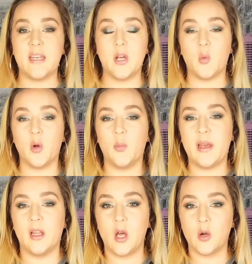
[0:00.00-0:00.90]
video will be
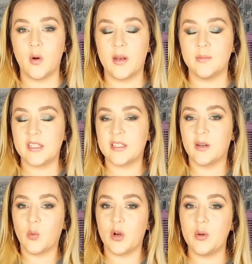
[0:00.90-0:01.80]
a long one. I'm just going
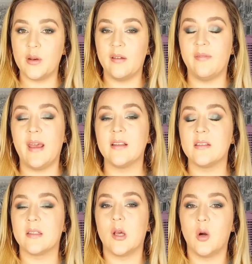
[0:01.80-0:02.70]
to warn you in advance,
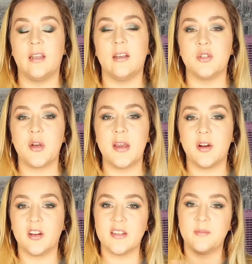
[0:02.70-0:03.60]
so get a
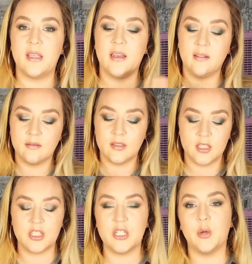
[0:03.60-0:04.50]
drink or something
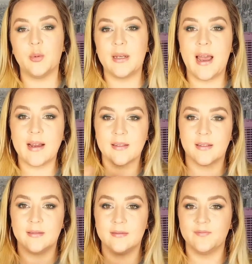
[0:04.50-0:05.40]
to chill, relax,
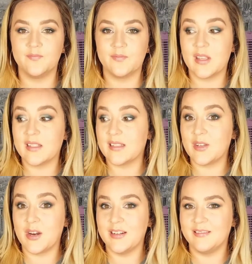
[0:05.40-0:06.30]
and let's get
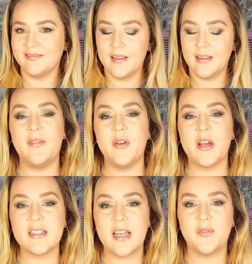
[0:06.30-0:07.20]
started. If you're
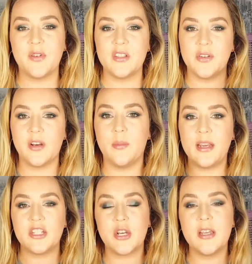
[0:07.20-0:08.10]
excited for this video,
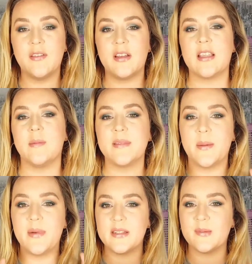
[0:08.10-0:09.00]
make sure you give it a thumbs
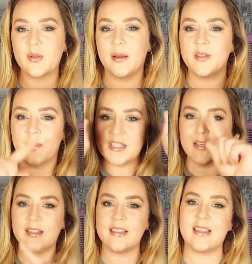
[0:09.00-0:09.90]
up and subscribe to my
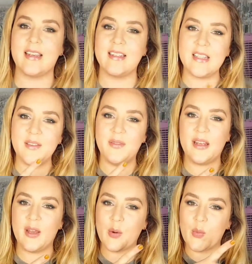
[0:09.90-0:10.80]
channel. Let's get into the
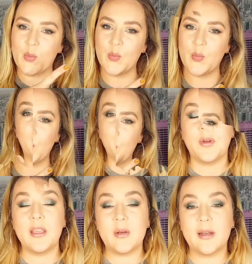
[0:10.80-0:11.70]
video.
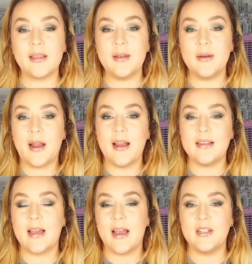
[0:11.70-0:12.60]
Really quickly, you guys,
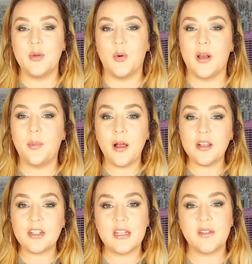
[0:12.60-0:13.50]
I do want to
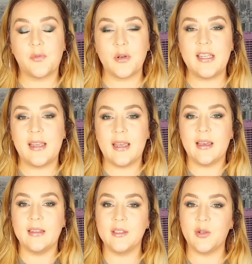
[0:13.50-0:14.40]
apologize for taking
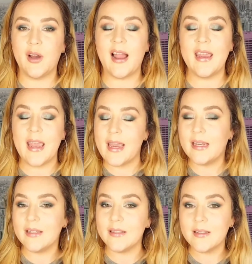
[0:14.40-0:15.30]
a little
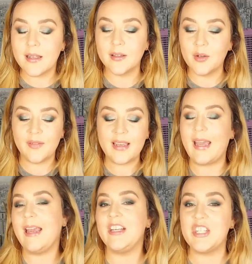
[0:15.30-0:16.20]
hiatus, a little
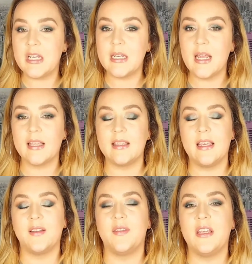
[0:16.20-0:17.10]
vacation at the
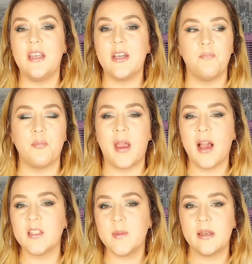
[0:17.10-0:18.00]
end of the year. My
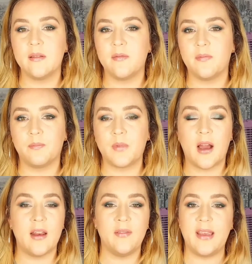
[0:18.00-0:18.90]
husband
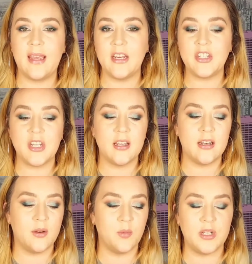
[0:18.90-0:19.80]
got a vacation
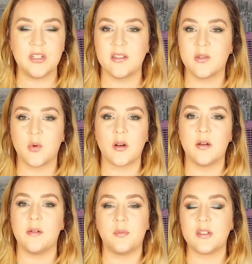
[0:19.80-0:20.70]
and we just sort
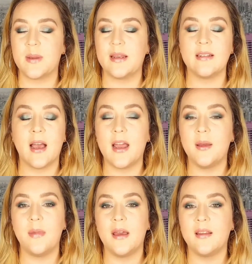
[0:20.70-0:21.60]
of were spending
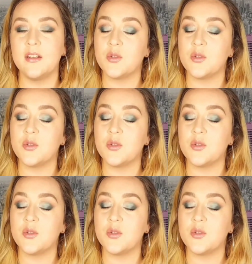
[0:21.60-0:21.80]
time and